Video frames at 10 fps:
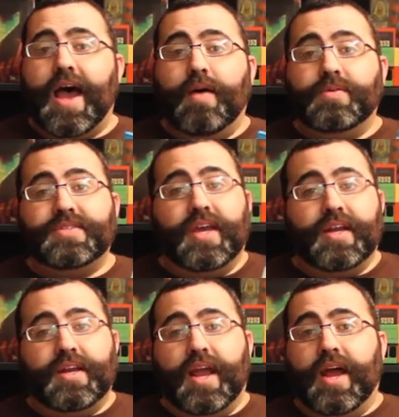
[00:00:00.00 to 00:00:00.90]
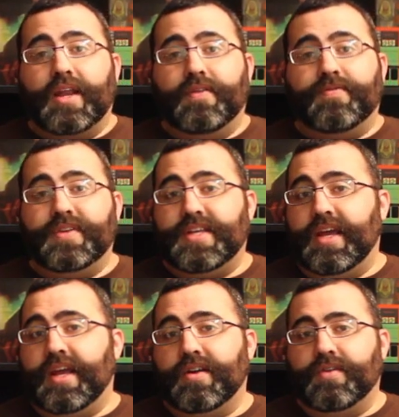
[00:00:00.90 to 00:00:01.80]
I was getting kind of
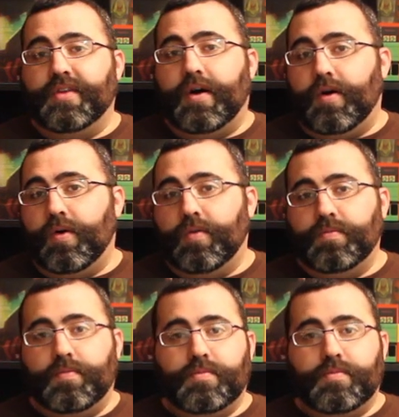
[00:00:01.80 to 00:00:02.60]
fatigued on the whole